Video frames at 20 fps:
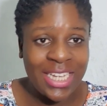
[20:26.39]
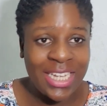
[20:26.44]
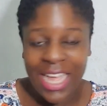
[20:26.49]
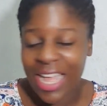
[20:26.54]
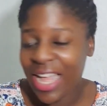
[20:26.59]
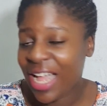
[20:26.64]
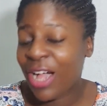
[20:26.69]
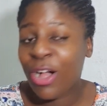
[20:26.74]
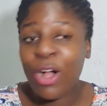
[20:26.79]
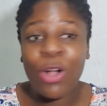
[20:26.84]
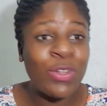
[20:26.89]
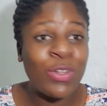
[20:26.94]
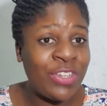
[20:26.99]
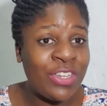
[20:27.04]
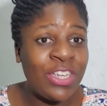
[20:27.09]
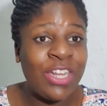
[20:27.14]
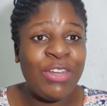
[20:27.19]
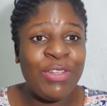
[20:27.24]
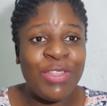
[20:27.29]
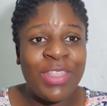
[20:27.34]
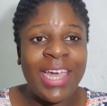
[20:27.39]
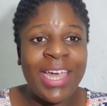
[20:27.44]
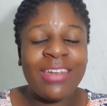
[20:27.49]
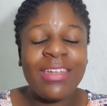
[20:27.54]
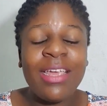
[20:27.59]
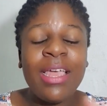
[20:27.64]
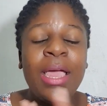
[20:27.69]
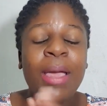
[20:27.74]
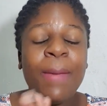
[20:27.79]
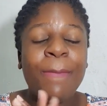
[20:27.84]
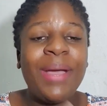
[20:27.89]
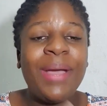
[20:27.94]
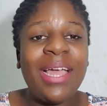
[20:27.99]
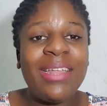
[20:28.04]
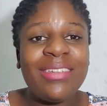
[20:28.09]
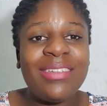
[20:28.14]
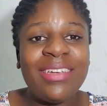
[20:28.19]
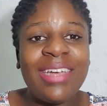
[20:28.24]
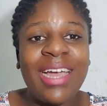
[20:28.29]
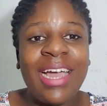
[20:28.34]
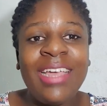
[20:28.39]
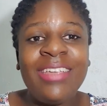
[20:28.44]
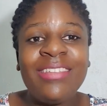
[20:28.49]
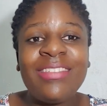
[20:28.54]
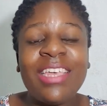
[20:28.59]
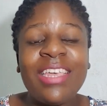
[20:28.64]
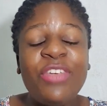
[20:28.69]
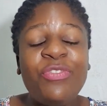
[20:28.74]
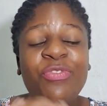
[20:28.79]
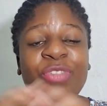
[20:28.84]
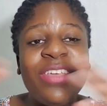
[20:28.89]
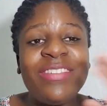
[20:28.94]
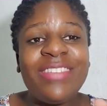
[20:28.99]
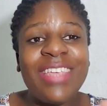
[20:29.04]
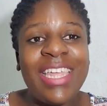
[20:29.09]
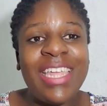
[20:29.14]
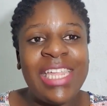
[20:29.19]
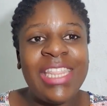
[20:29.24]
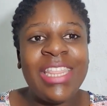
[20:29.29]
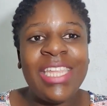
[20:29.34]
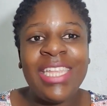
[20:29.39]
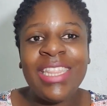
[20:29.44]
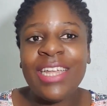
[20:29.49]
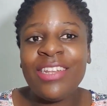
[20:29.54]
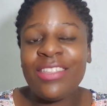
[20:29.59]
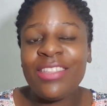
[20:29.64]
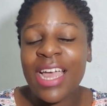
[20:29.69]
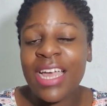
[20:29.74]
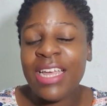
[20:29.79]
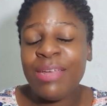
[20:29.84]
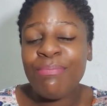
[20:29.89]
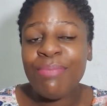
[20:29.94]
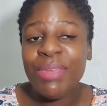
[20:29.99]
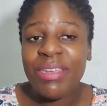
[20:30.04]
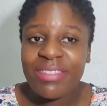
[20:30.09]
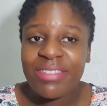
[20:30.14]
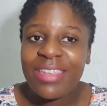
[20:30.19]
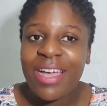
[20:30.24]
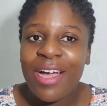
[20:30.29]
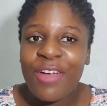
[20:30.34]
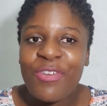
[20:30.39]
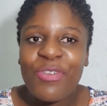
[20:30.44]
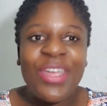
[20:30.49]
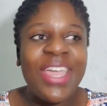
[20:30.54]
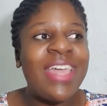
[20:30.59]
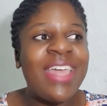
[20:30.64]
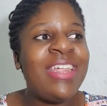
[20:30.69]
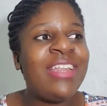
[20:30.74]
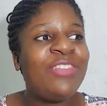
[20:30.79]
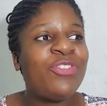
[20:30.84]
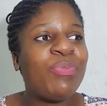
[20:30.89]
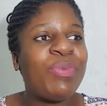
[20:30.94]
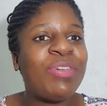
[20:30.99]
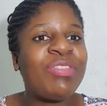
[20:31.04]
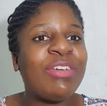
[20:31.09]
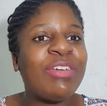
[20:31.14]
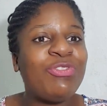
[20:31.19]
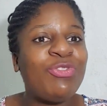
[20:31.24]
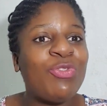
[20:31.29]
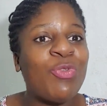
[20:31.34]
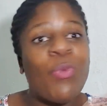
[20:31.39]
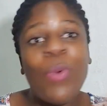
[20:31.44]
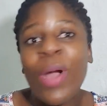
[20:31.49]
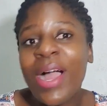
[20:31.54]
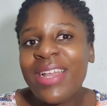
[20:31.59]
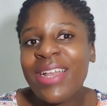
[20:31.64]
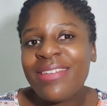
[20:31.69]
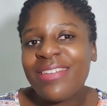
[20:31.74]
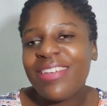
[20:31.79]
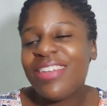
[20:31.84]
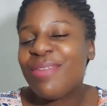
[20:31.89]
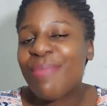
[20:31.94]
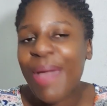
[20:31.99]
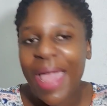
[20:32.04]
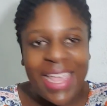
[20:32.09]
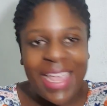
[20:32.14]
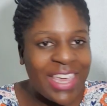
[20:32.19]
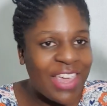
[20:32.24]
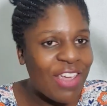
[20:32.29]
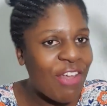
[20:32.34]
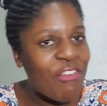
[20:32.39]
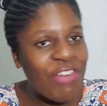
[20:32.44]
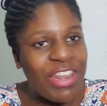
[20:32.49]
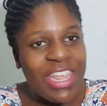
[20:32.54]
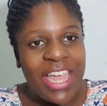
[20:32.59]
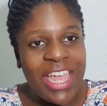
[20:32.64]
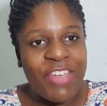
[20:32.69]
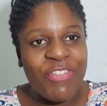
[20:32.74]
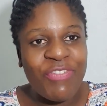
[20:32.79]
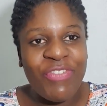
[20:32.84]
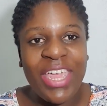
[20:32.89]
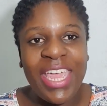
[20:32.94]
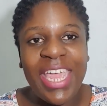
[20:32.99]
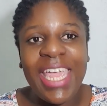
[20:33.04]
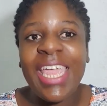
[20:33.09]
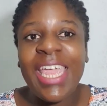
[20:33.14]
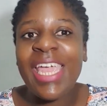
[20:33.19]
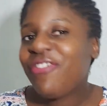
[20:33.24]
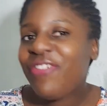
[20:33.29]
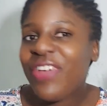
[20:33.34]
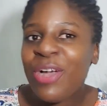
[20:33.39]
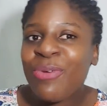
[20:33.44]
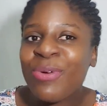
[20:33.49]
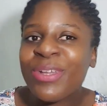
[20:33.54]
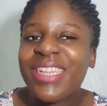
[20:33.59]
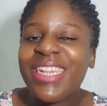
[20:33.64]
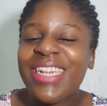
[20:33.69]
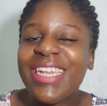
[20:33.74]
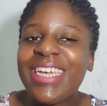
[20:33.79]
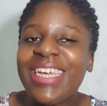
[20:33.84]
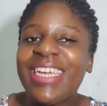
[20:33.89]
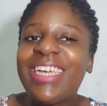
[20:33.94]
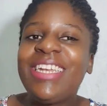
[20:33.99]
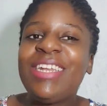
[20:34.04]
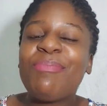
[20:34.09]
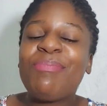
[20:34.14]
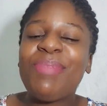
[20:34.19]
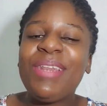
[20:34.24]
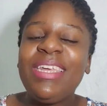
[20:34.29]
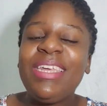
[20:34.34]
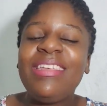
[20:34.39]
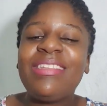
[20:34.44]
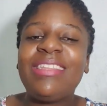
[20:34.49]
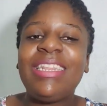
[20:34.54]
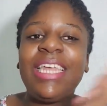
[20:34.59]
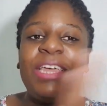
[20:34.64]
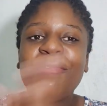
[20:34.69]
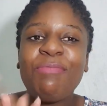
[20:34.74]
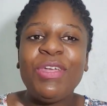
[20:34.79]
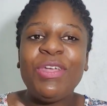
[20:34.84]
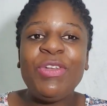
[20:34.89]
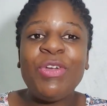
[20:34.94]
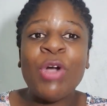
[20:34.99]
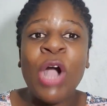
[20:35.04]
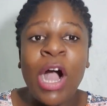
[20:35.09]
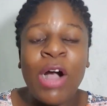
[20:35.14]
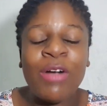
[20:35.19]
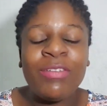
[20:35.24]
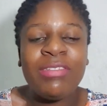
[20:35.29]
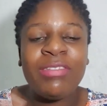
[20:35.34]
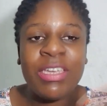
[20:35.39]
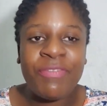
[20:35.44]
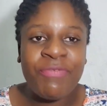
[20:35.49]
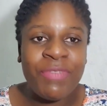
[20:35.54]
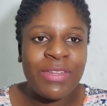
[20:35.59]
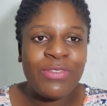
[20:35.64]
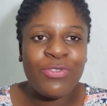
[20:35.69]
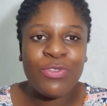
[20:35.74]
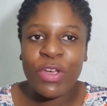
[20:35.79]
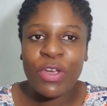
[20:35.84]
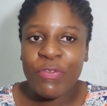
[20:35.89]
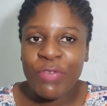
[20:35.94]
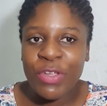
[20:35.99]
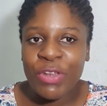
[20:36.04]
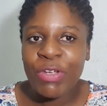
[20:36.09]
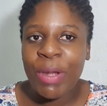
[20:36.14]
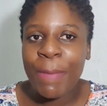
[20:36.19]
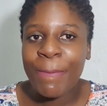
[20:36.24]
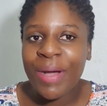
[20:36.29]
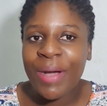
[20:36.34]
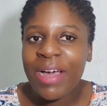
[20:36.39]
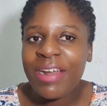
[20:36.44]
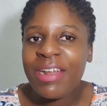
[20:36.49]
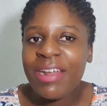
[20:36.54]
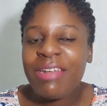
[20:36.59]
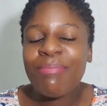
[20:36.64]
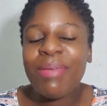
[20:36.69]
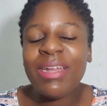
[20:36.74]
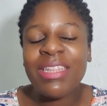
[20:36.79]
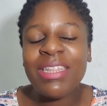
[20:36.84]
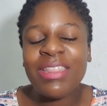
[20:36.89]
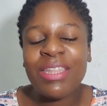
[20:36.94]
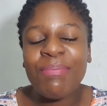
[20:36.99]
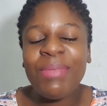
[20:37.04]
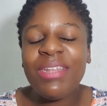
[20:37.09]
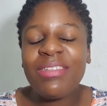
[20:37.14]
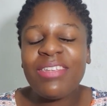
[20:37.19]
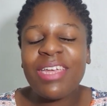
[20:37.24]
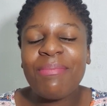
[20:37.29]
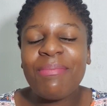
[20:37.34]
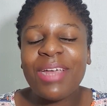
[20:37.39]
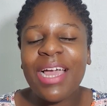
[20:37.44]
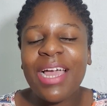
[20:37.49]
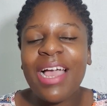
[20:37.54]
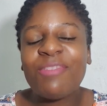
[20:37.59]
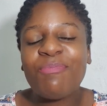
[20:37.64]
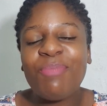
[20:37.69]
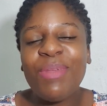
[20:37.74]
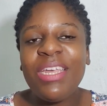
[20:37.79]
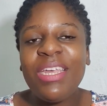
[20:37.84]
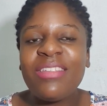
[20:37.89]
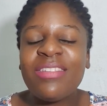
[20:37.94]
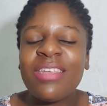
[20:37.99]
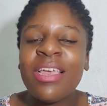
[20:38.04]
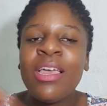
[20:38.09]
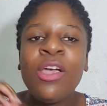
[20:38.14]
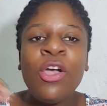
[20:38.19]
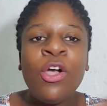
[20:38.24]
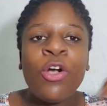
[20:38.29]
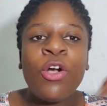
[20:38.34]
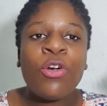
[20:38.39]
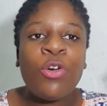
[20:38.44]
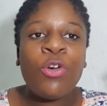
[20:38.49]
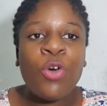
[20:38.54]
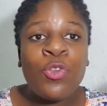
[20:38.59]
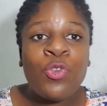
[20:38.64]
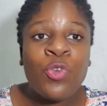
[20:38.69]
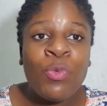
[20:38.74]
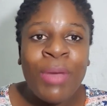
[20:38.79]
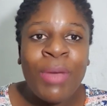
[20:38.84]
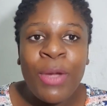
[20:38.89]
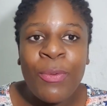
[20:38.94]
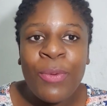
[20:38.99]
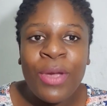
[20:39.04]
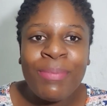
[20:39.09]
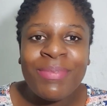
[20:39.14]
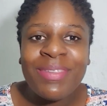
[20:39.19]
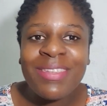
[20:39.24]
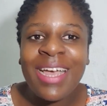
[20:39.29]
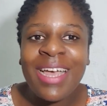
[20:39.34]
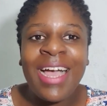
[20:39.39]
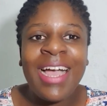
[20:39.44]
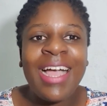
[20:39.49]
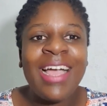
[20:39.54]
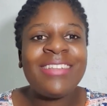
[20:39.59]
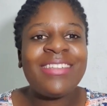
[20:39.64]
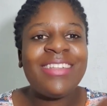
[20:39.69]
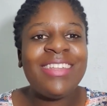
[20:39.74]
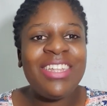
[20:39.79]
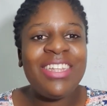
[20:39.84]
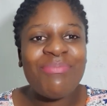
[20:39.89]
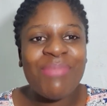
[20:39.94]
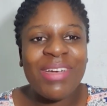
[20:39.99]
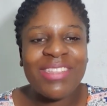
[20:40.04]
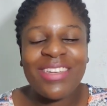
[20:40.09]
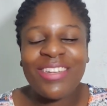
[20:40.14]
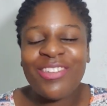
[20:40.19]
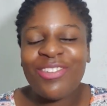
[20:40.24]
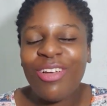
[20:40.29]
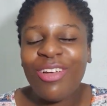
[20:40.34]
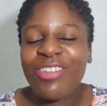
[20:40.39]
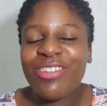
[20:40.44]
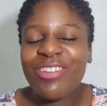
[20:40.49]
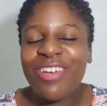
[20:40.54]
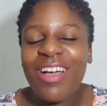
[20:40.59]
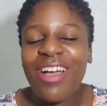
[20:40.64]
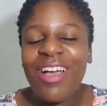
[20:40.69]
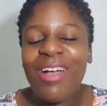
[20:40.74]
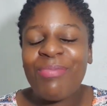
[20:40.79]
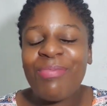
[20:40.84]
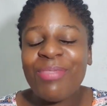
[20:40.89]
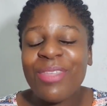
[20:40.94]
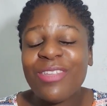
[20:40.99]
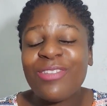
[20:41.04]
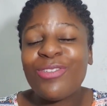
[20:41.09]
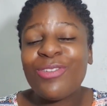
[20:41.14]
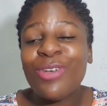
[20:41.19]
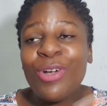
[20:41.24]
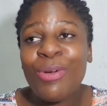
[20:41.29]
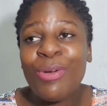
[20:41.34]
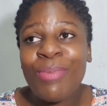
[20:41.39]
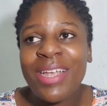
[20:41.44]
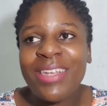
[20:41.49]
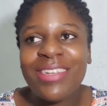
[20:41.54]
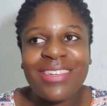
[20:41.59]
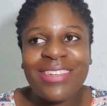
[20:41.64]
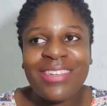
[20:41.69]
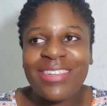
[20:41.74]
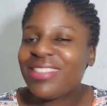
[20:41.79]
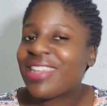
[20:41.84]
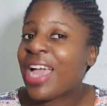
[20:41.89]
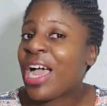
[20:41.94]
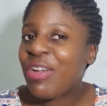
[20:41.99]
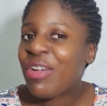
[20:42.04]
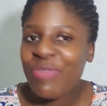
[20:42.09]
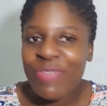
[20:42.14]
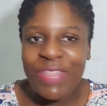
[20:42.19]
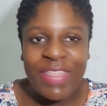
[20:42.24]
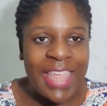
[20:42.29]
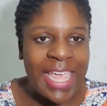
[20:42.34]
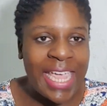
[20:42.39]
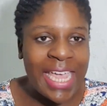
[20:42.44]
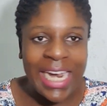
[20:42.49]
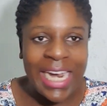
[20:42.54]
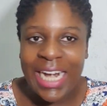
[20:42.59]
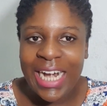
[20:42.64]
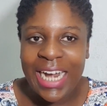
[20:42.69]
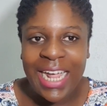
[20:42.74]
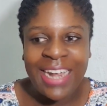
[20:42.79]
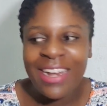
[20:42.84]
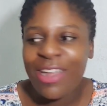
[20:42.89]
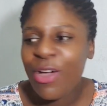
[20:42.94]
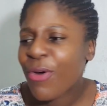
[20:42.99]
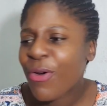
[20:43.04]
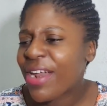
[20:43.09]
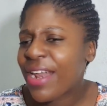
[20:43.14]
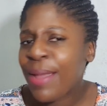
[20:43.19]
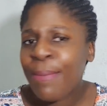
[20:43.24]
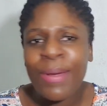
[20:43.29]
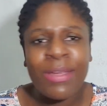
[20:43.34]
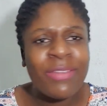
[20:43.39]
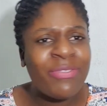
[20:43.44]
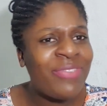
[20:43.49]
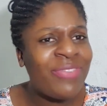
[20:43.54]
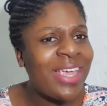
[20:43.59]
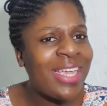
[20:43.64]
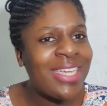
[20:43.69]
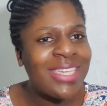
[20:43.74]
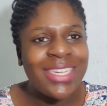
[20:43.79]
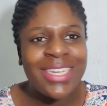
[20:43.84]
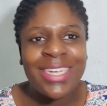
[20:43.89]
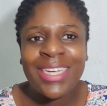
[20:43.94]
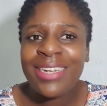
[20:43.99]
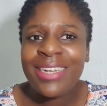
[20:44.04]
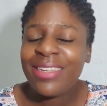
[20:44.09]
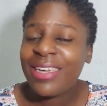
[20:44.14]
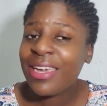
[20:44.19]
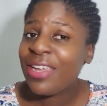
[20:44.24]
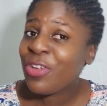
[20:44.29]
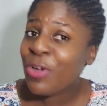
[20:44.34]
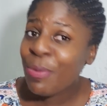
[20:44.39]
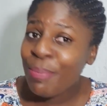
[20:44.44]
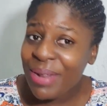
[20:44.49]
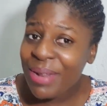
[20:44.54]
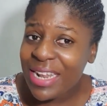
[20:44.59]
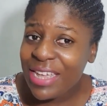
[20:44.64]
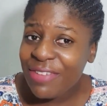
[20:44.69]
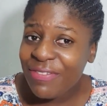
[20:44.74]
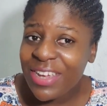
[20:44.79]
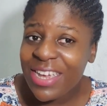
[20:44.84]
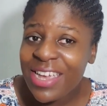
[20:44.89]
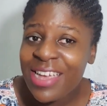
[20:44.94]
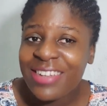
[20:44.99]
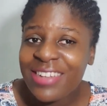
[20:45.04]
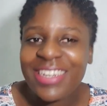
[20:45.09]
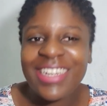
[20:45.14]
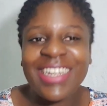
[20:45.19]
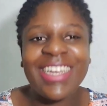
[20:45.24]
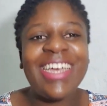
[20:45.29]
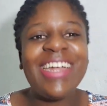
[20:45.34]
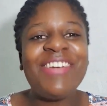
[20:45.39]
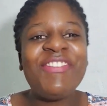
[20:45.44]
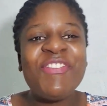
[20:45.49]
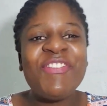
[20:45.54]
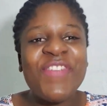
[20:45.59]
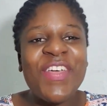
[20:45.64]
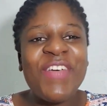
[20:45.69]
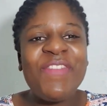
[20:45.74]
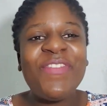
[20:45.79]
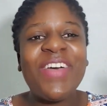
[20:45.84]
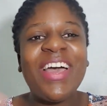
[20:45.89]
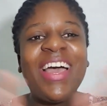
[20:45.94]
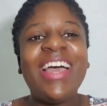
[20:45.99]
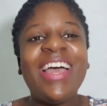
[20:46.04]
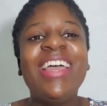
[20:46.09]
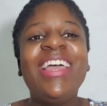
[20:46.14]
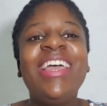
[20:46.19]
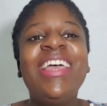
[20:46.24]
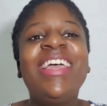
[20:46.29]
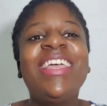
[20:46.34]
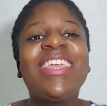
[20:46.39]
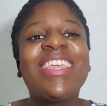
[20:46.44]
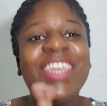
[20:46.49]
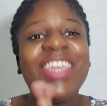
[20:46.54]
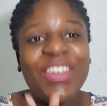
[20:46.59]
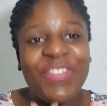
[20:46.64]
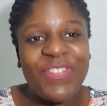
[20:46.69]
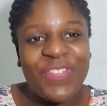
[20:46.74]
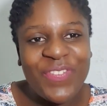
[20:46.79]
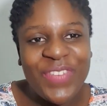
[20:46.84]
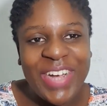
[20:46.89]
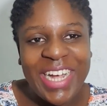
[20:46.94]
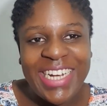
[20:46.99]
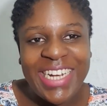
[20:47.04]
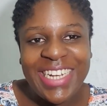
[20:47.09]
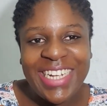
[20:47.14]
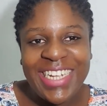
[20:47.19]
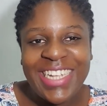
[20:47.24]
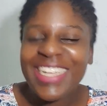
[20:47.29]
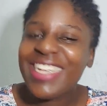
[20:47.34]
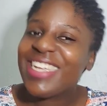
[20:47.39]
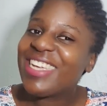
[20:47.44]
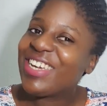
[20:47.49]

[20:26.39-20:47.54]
I'll tell you that. But guys, if there's anything that I missed out or any topic that you want in my career fair with Learn, please let me know. I'll definitely do a video about it. But in the meantime, guys, please go to my website, leanmata.com. There's so much stuff there. I now write about fashion. Can you believe it? Remember, keep minding your